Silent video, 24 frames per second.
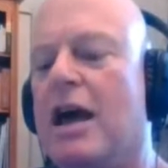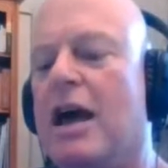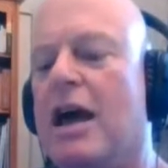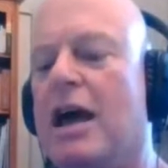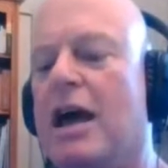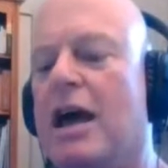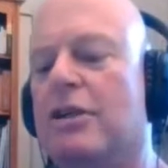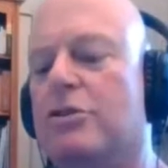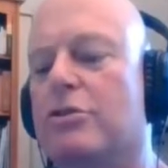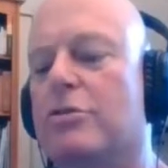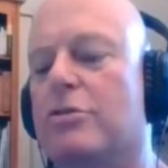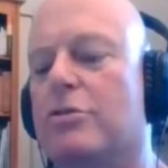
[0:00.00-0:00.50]
I
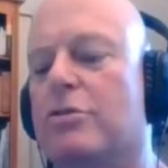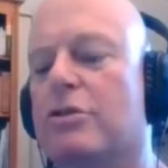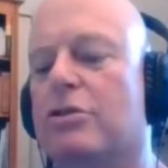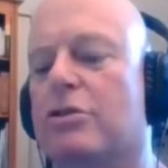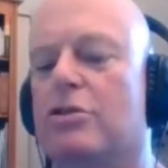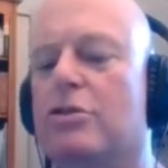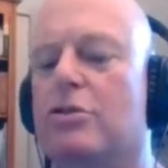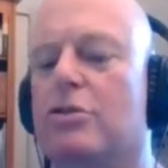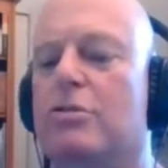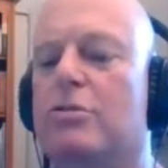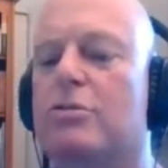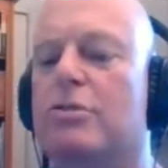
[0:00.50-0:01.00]
sure
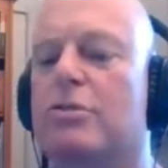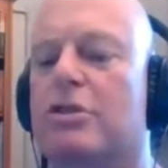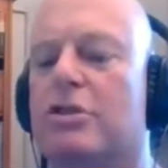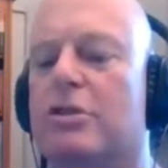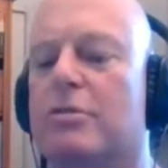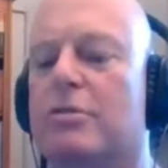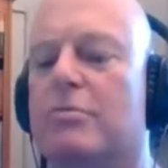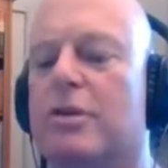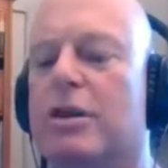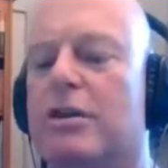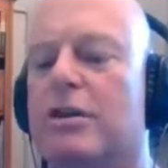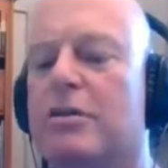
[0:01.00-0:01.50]
could use
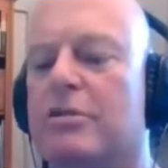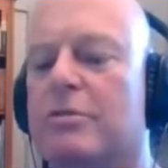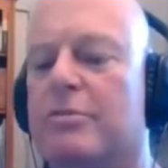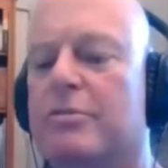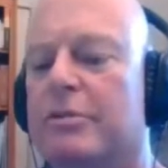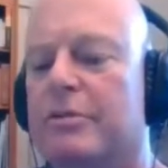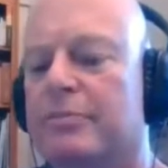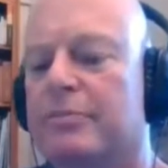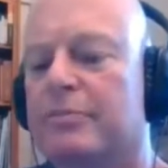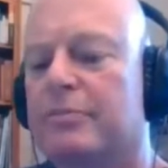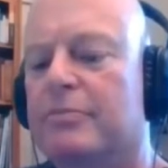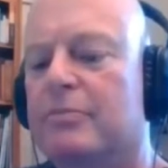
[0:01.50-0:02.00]
some help.
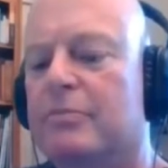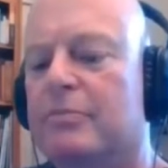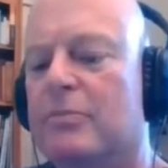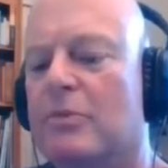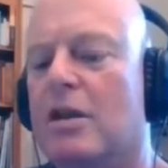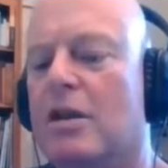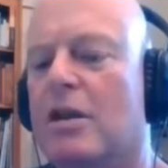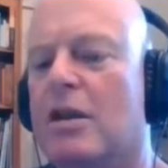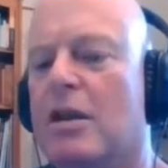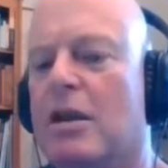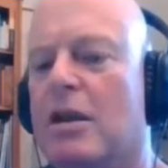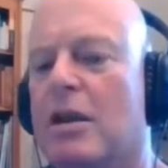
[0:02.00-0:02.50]

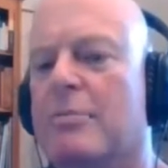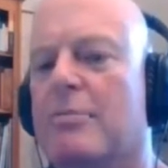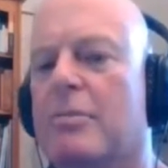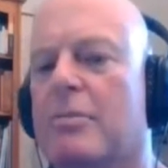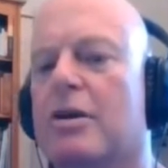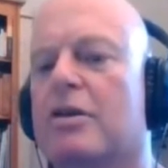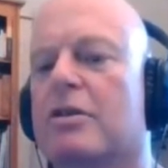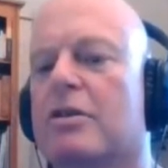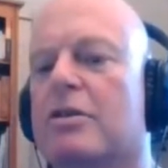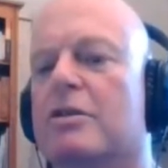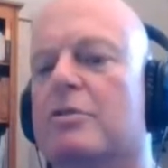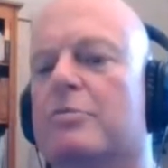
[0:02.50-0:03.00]
My
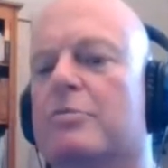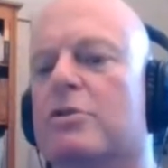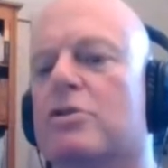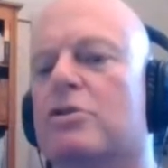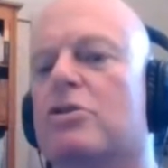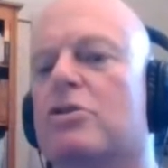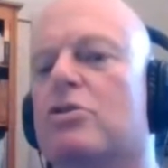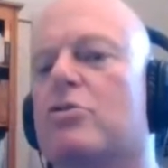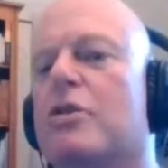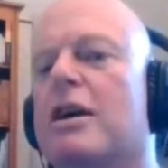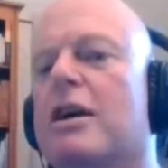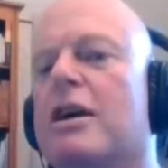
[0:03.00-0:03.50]
husband's
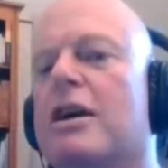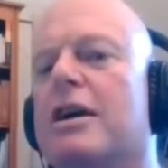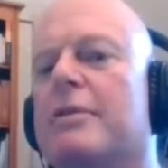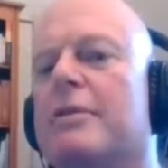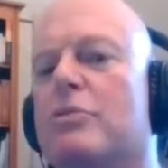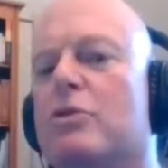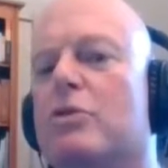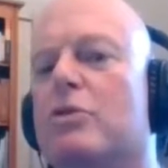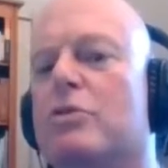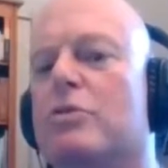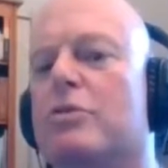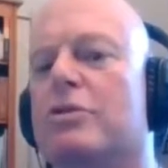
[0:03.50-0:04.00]
tried
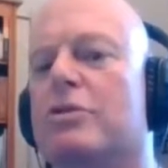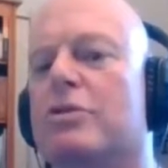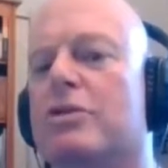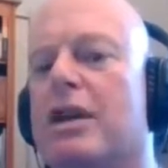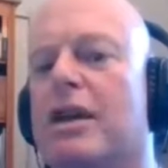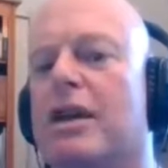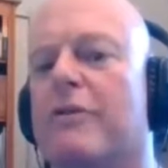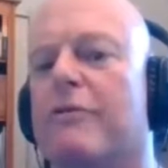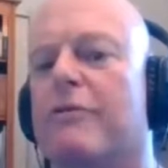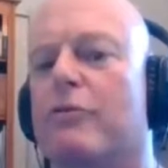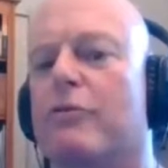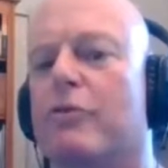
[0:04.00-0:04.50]
most
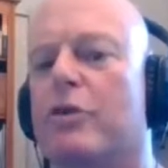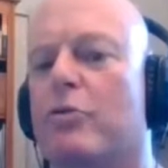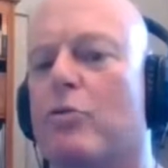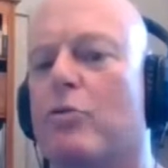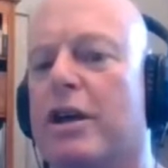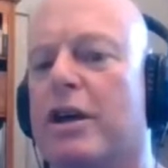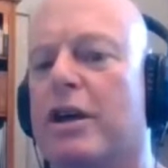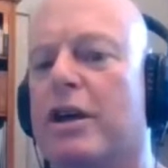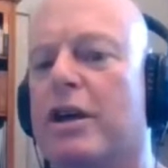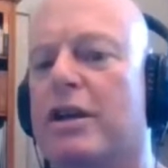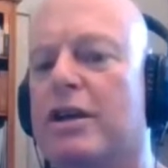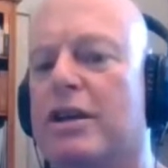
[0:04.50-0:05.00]

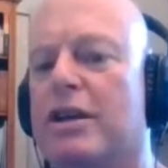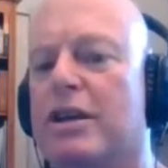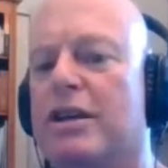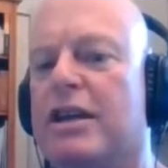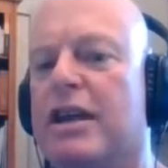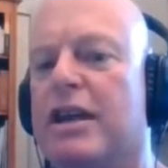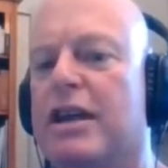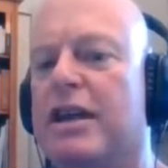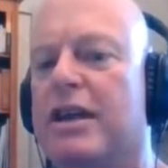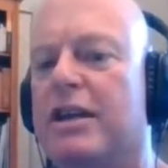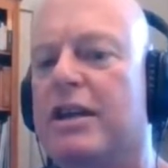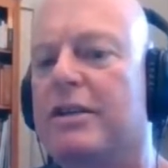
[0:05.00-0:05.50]
everywhere he
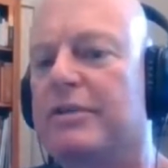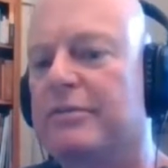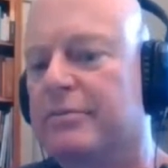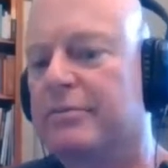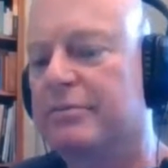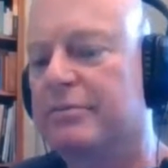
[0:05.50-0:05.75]
can.